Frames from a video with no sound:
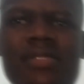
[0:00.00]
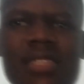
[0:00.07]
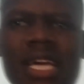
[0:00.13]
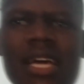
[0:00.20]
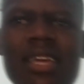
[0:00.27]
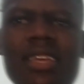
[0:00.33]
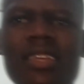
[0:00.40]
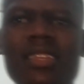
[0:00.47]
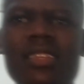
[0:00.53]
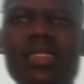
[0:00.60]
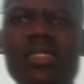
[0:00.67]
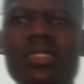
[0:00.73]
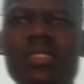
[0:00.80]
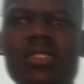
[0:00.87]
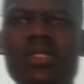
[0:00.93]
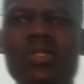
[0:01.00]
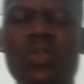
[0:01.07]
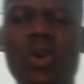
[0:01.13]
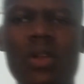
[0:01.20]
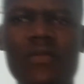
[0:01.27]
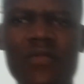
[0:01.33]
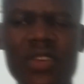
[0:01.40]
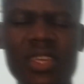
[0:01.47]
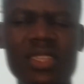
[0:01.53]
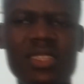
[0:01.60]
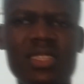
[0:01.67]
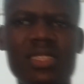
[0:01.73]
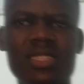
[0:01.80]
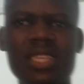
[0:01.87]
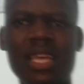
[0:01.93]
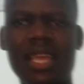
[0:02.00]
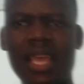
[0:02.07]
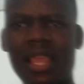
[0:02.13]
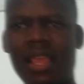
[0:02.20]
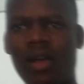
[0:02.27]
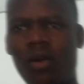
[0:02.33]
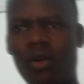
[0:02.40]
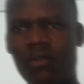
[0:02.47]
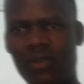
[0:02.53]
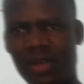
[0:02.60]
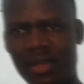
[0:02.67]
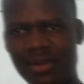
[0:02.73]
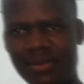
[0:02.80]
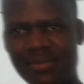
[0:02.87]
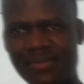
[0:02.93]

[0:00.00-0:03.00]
trying to convince the Kenya over,